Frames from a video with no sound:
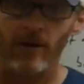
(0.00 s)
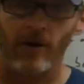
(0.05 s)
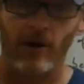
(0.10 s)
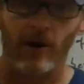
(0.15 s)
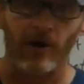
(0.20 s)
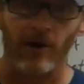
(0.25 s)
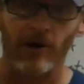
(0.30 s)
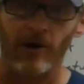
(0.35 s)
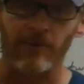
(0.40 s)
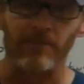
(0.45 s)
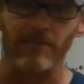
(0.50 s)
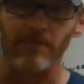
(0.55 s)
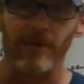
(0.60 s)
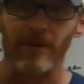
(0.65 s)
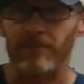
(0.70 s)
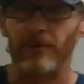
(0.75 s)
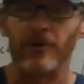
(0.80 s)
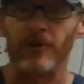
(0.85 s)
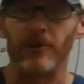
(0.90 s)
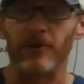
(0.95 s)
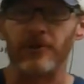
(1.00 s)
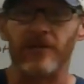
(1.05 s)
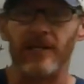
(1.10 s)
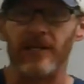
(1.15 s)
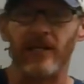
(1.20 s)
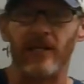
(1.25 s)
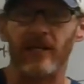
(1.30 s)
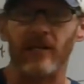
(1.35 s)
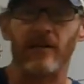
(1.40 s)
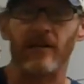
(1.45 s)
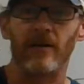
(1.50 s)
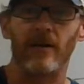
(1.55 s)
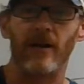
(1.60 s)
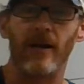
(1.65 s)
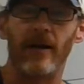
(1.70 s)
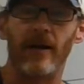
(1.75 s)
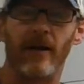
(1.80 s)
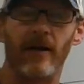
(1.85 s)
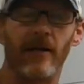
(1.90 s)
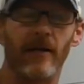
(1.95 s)
and producing
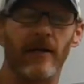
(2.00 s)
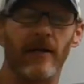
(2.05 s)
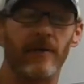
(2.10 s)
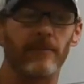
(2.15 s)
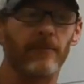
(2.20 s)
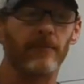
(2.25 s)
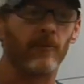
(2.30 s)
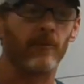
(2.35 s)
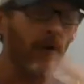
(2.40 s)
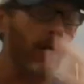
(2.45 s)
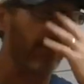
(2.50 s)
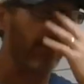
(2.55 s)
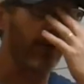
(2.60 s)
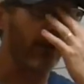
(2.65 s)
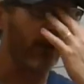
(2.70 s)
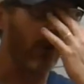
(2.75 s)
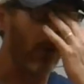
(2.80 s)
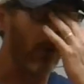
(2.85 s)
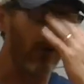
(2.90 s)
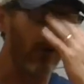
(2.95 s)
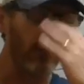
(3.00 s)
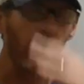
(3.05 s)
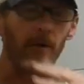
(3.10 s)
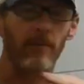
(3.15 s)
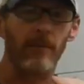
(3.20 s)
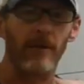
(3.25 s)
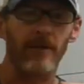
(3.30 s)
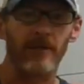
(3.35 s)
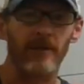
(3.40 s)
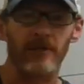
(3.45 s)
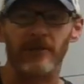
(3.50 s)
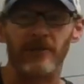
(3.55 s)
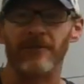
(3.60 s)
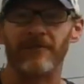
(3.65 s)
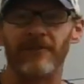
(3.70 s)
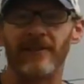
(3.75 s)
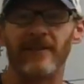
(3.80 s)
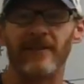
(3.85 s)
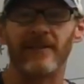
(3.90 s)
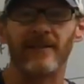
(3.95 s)
and growing corn are much
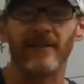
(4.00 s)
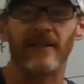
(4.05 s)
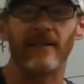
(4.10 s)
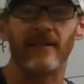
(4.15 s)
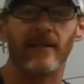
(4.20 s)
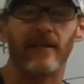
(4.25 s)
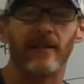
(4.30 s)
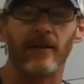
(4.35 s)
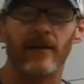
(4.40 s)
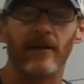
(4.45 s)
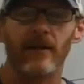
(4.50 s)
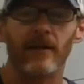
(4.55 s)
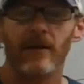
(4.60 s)
different than the